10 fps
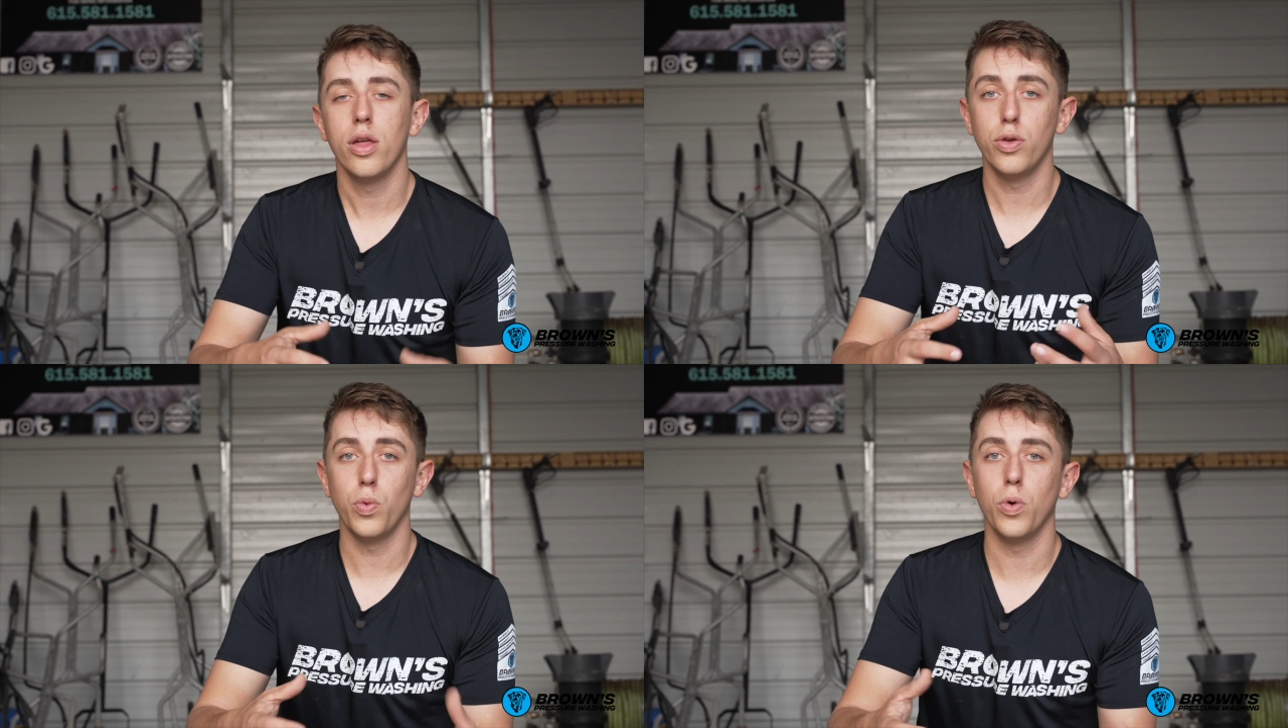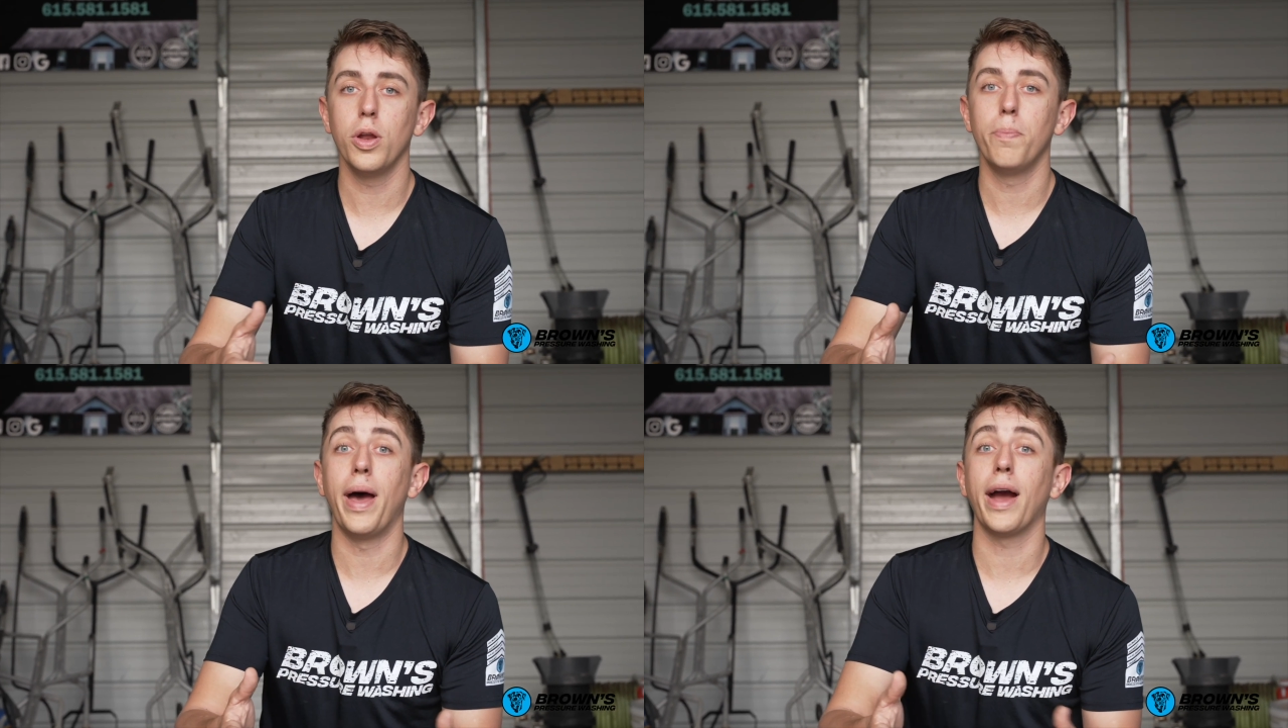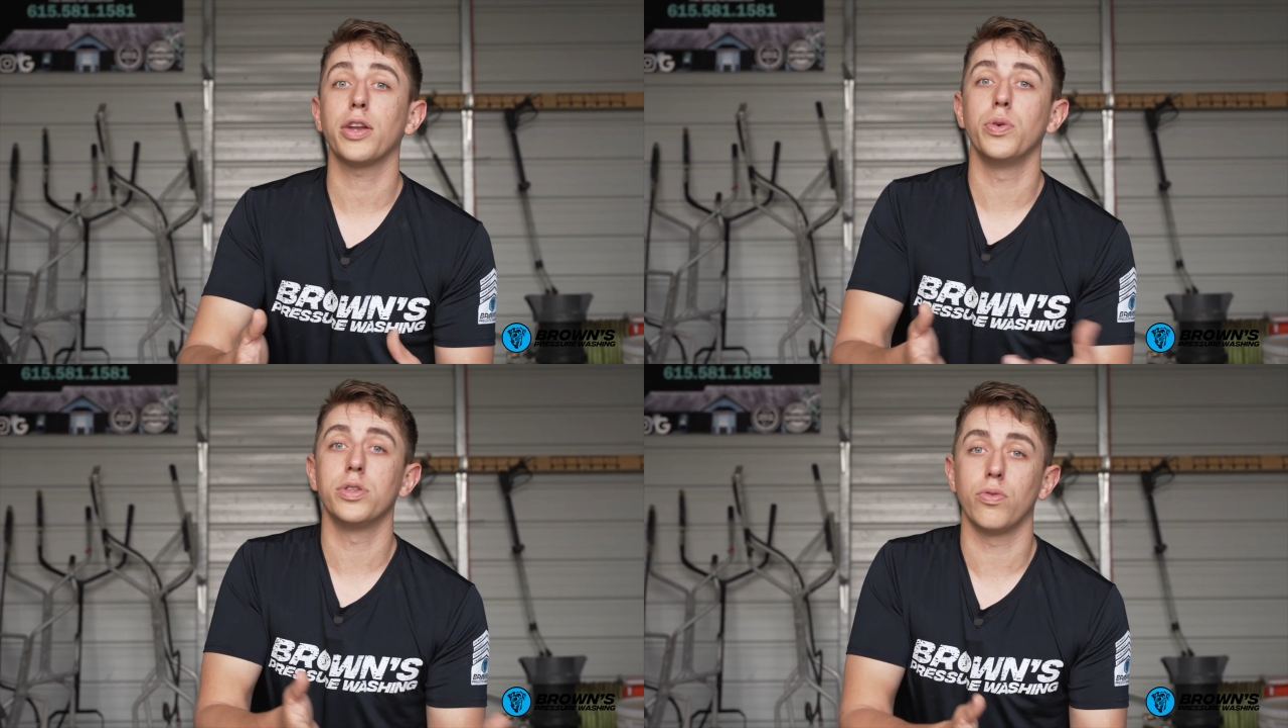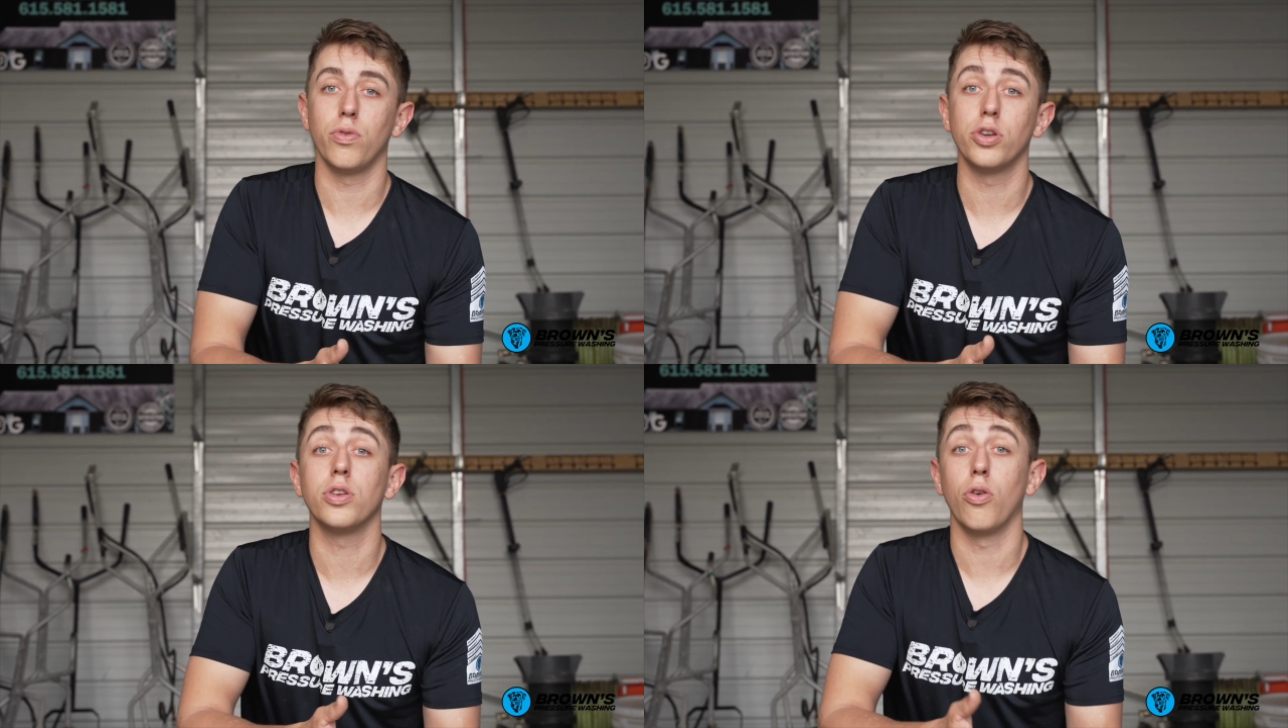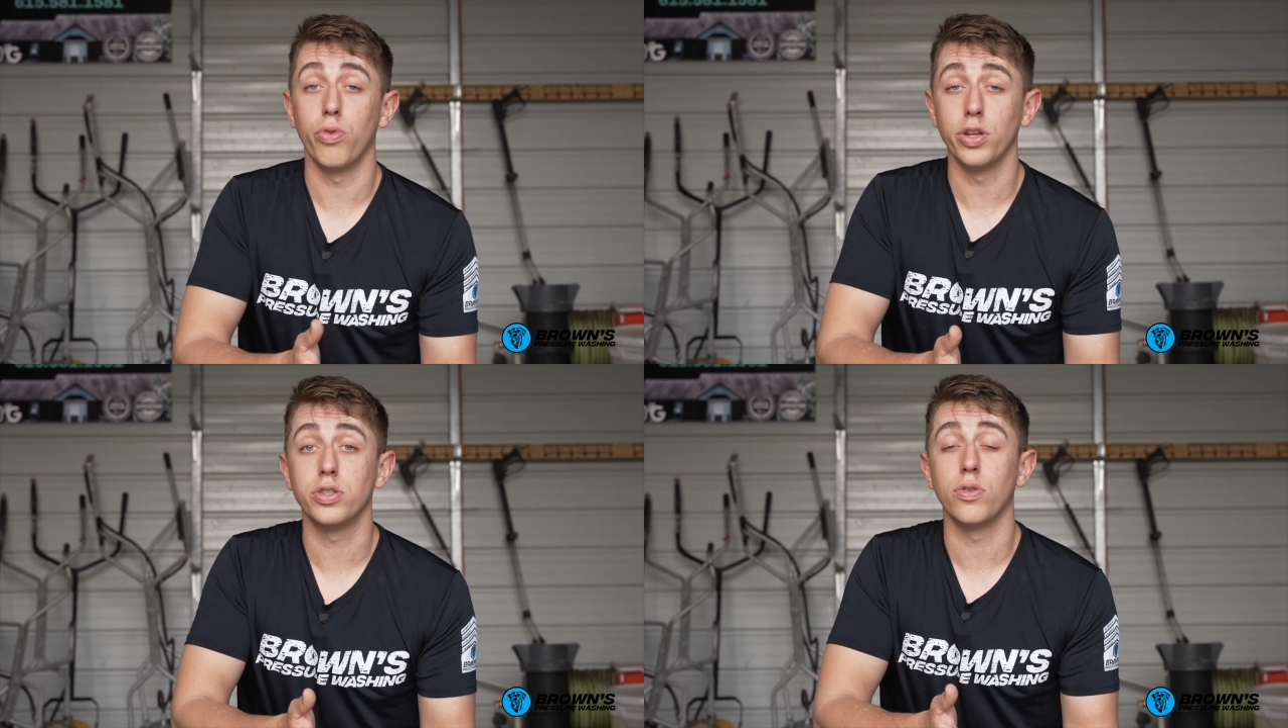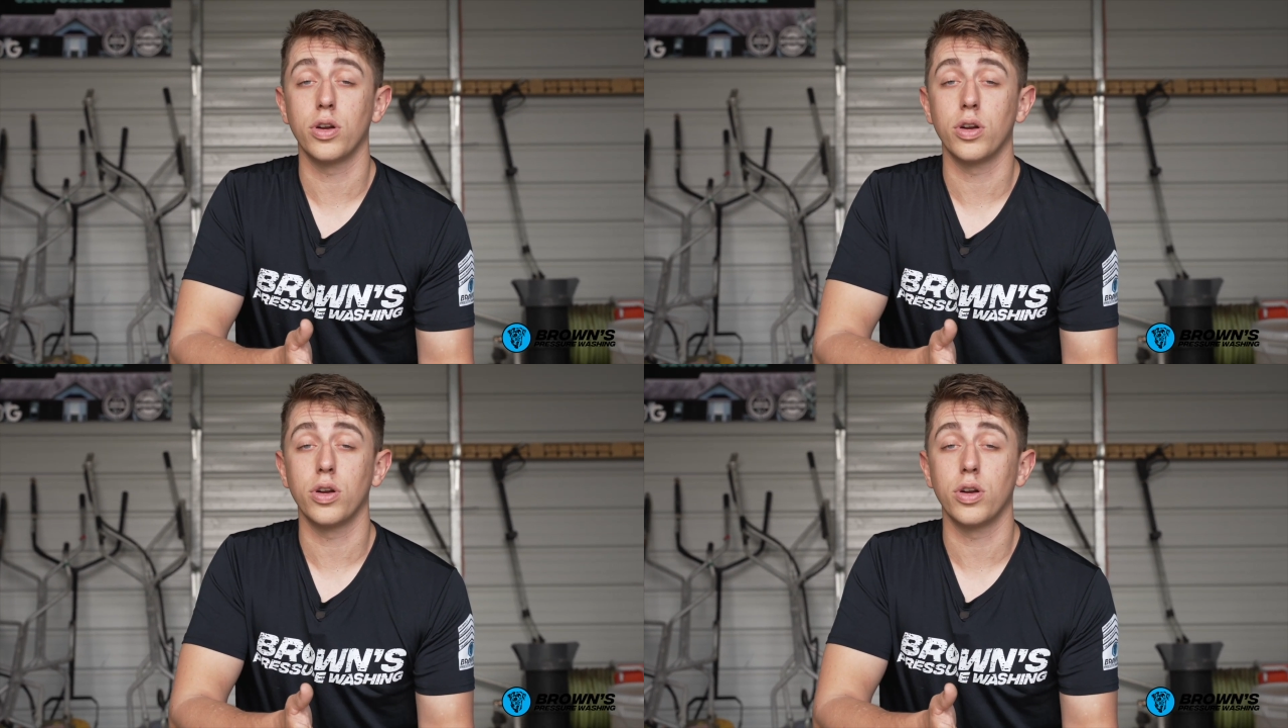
the wood back to its original